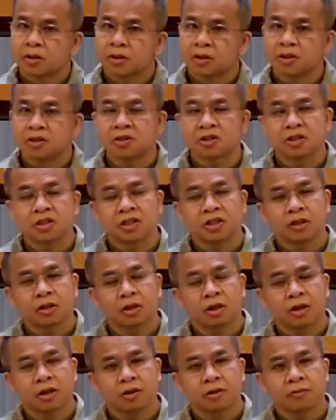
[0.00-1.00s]
Instead
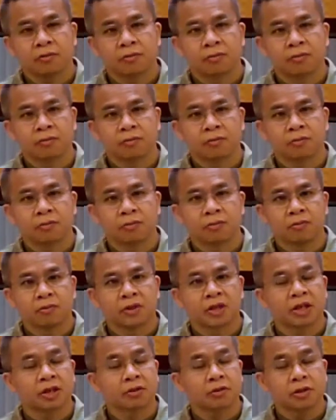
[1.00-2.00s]
of we
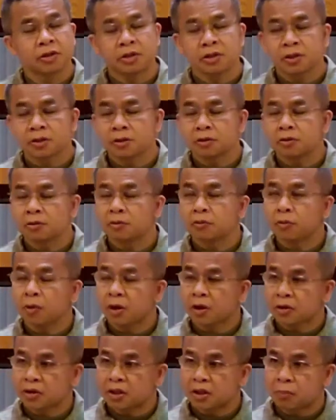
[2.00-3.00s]
are going to
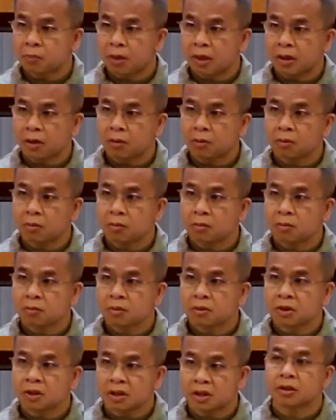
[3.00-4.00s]
worry about
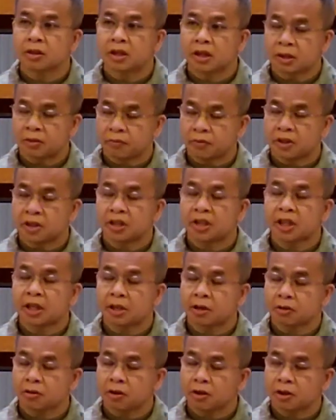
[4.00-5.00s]
things that we
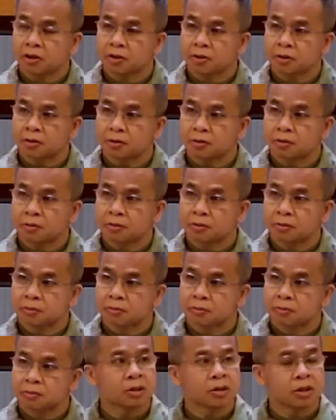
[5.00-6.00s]
cannot control,
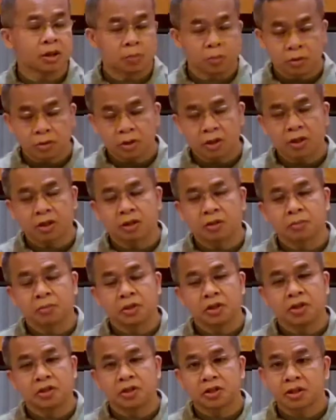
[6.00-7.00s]
the Buddha
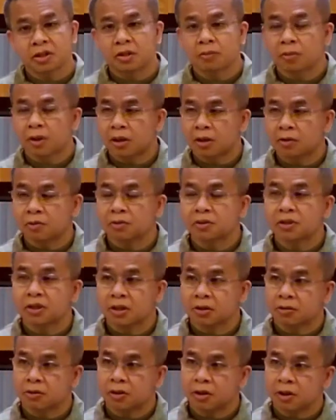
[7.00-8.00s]
mentioned about
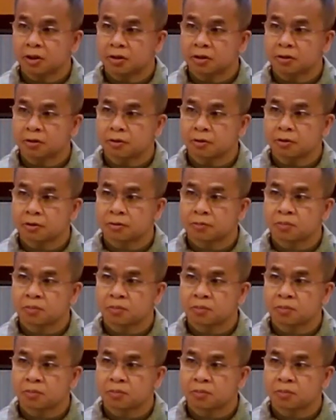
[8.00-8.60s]
self-control.